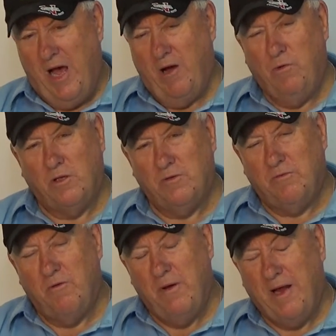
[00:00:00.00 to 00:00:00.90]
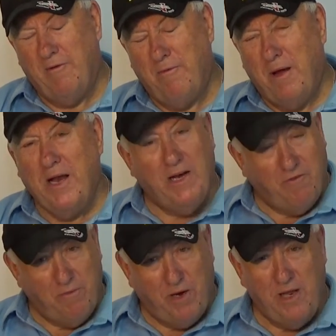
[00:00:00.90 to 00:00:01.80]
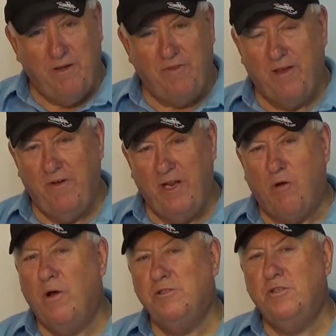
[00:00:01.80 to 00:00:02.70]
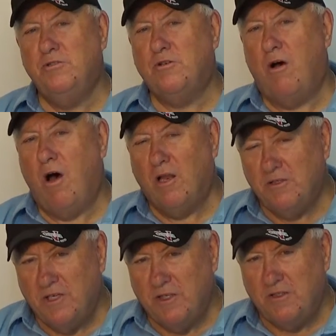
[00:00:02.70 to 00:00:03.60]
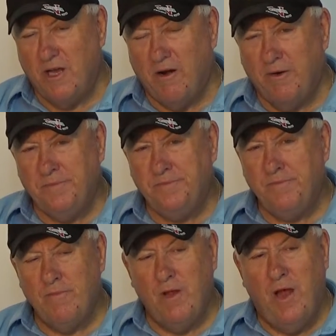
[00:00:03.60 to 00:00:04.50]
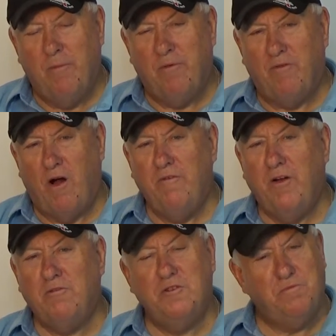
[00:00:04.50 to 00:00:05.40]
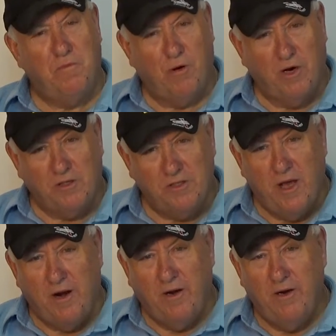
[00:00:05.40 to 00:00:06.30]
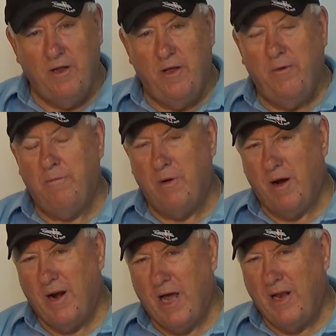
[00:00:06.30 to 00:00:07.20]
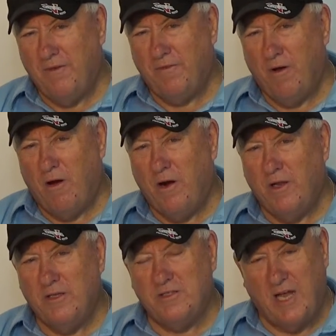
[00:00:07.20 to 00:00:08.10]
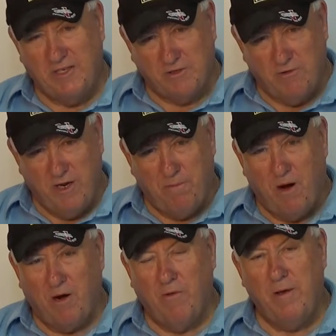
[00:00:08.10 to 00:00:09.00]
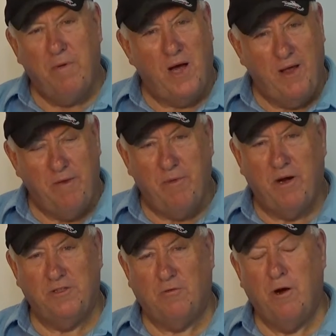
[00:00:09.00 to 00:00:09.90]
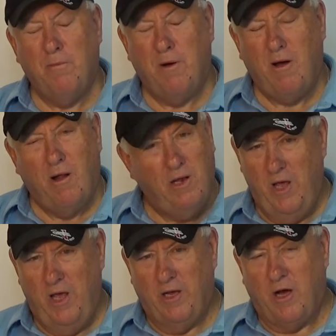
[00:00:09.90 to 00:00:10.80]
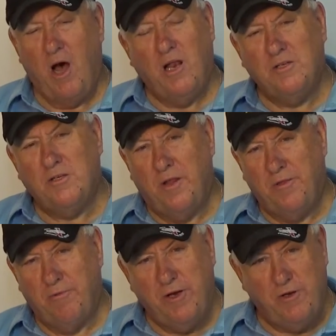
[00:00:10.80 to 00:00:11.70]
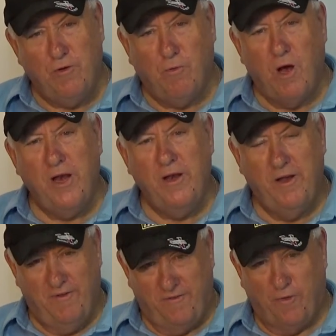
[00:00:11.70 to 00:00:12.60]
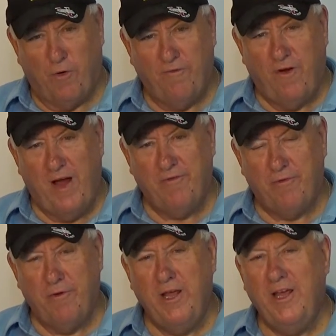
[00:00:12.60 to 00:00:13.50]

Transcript: I will rem remind everybody, if they have any questions, call us at the center, Brevard Veterans Memorial Center, Merritt Island, Florida, Sykes Creek Parkway, behind the Merritt Square Mall. Call us on 321 453